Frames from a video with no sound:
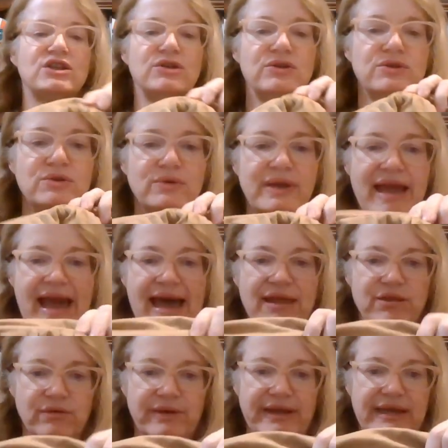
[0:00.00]
to
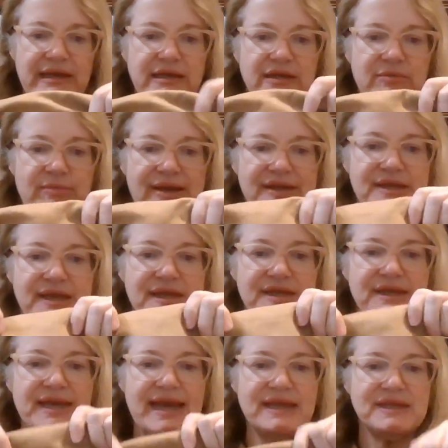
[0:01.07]
gather it. But
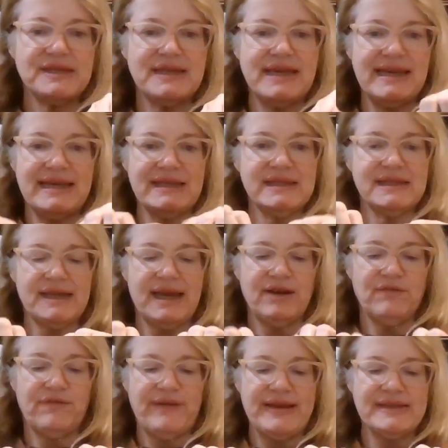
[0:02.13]
since that's the
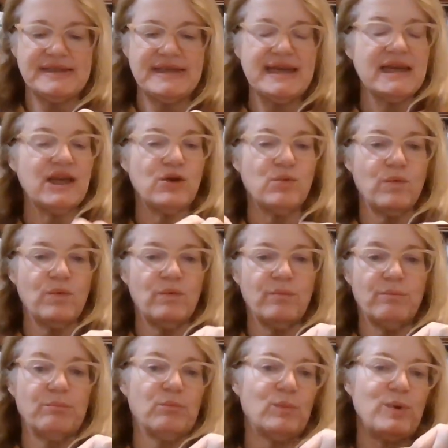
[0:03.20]
inside facing,
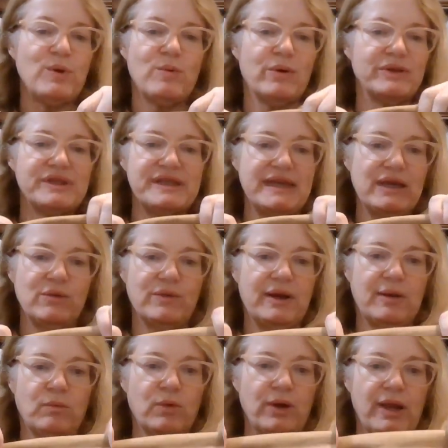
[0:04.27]
you won't see it when
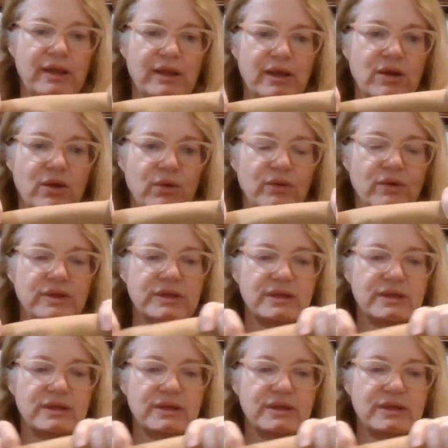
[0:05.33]
I'm wearing the coat.